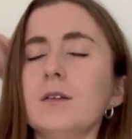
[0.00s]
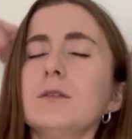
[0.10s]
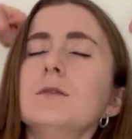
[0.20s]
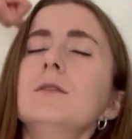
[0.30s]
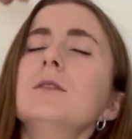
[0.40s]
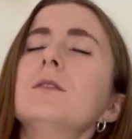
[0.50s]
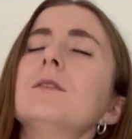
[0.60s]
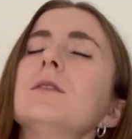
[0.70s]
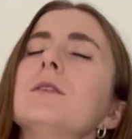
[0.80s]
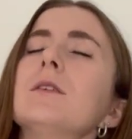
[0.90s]

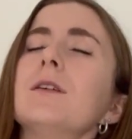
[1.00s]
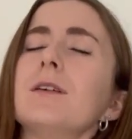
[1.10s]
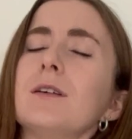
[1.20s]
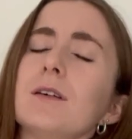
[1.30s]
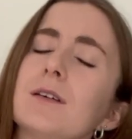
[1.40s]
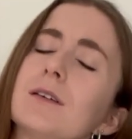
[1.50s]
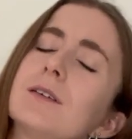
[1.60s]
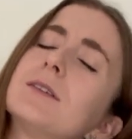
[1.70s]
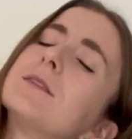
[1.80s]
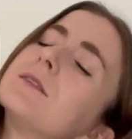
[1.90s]
Oh,
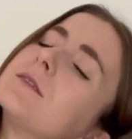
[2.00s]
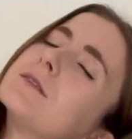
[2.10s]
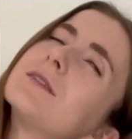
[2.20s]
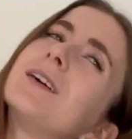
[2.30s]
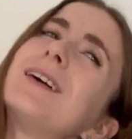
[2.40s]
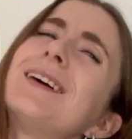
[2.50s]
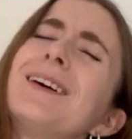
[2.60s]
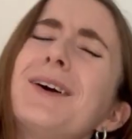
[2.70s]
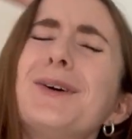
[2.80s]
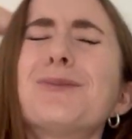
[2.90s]

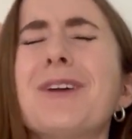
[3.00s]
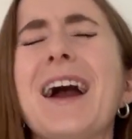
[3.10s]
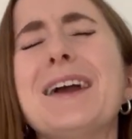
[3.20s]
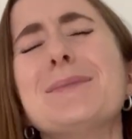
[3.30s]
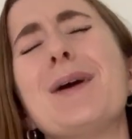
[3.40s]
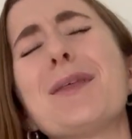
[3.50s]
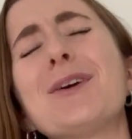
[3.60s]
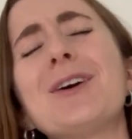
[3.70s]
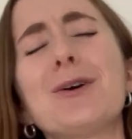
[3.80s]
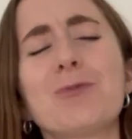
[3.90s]
all right,
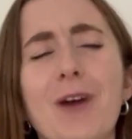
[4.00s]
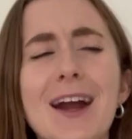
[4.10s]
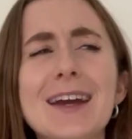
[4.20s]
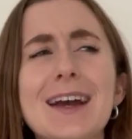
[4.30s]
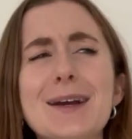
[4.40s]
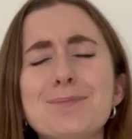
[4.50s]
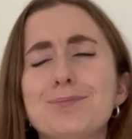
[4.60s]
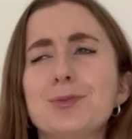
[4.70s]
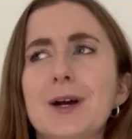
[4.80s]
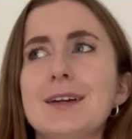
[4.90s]
mother, all right. I'm
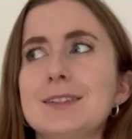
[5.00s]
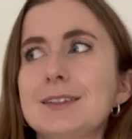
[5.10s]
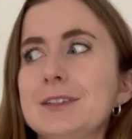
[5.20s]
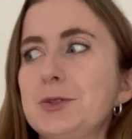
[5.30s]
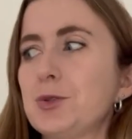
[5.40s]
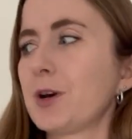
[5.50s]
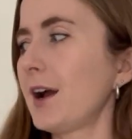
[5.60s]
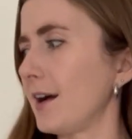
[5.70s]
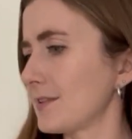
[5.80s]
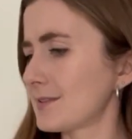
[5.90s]
practically
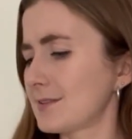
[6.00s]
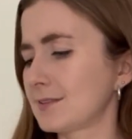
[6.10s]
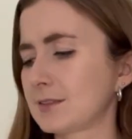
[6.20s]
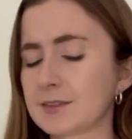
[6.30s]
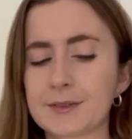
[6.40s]
dressed.